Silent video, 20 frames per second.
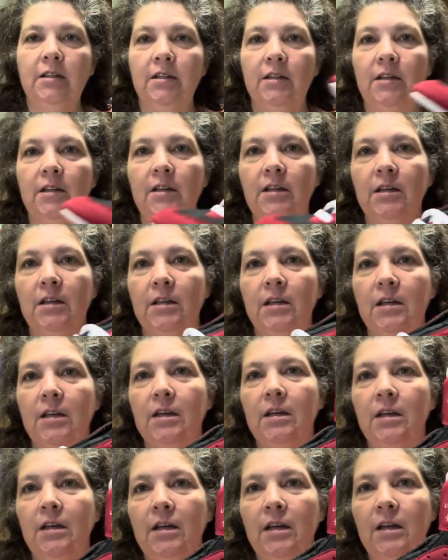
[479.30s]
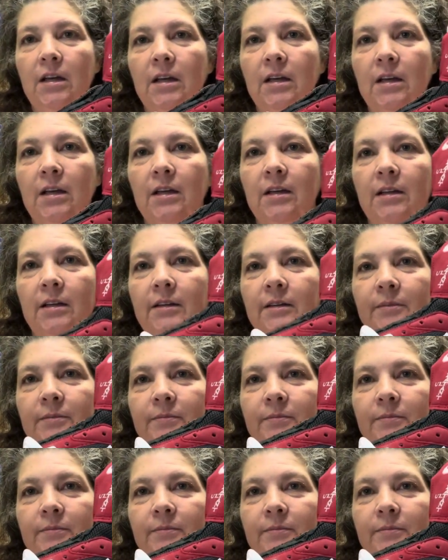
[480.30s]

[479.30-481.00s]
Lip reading: Nobody speaks.